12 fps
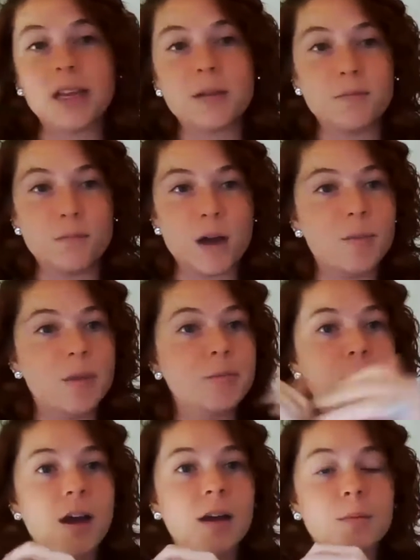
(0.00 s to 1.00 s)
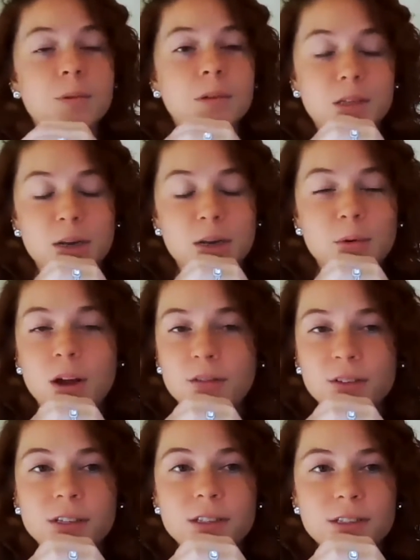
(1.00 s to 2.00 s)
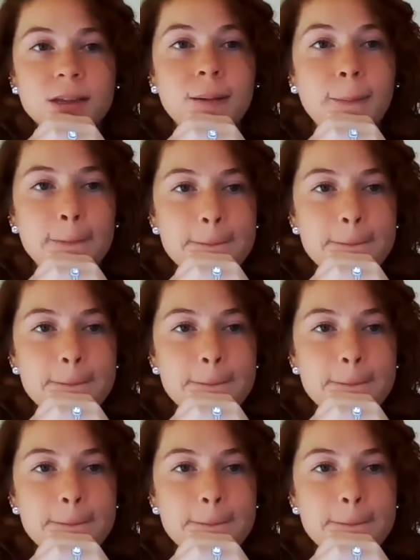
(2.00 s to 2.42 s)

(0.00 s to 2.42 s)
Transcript: like mom and pop nonprofits.